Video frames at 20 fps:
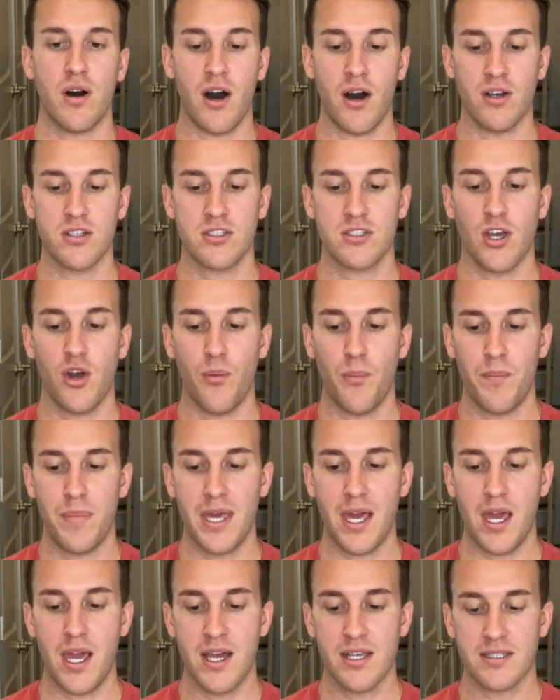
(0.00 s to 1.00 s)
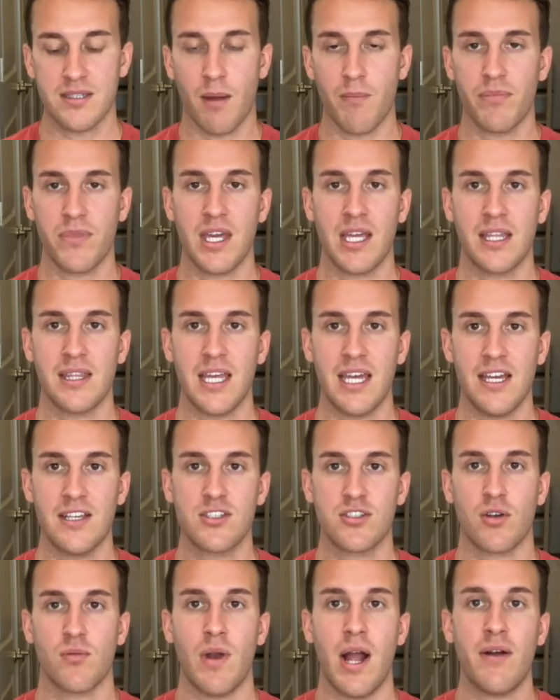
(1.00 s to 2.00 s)
also be something that is
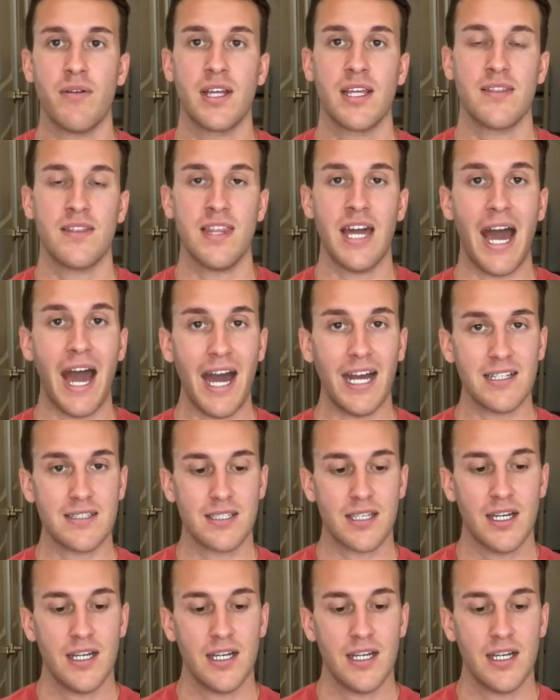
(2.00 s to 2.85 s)
surrounding that.